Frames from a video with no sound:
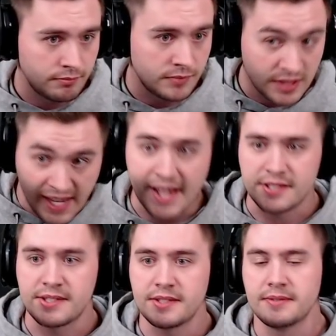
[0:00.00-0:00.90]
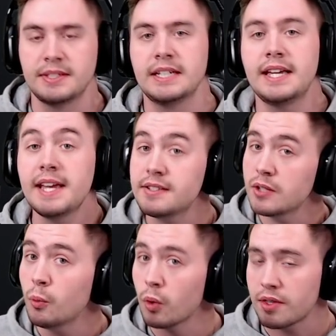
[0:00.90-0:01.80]
Yes. Is it
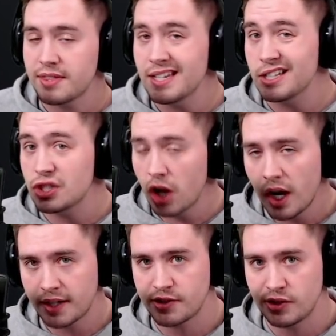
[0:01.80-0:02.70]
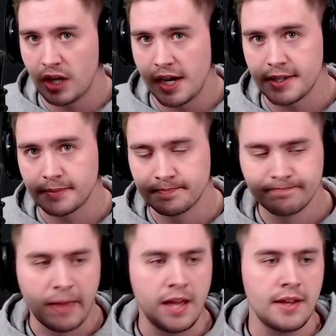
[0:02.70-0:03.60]
worth the exotic slot?
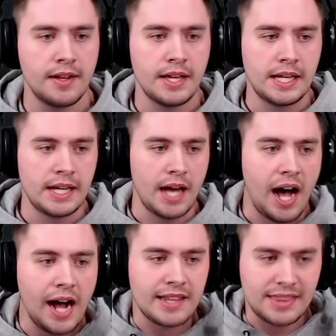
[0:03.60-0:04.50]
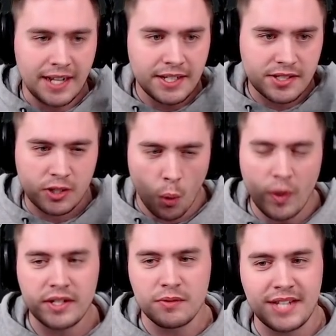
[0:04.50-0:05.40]
I think it's
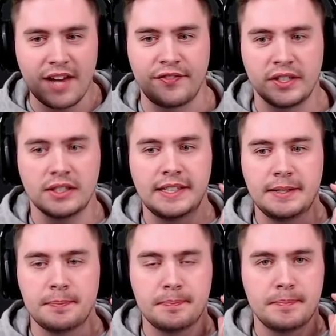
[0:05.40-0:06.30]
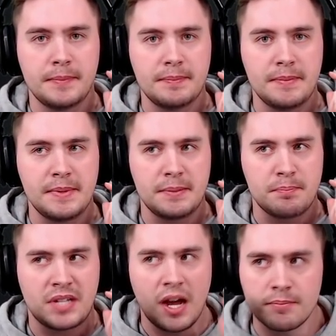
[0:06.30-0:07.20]
going to definitely
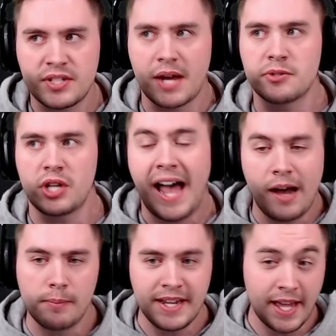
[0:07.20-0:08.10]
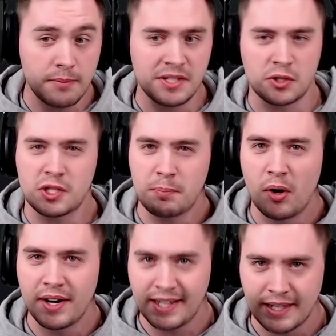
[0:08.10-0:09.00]
come down to how many enemies are
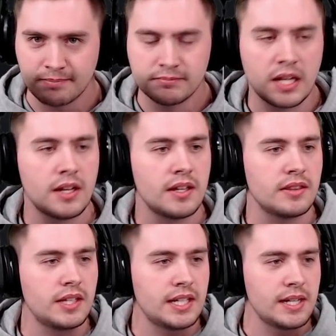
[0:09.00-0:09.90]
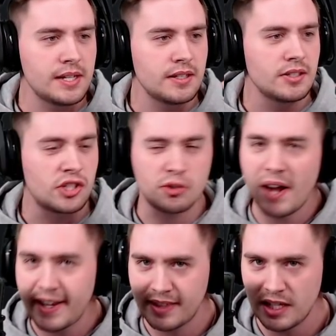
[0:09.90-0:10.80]
spawning in, the
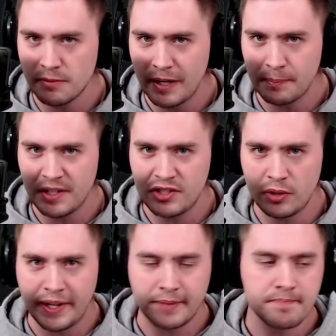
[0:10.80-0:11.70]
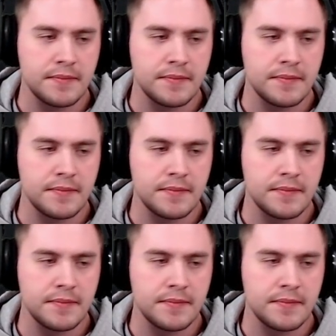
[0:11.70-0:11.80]
strike that you might be doing,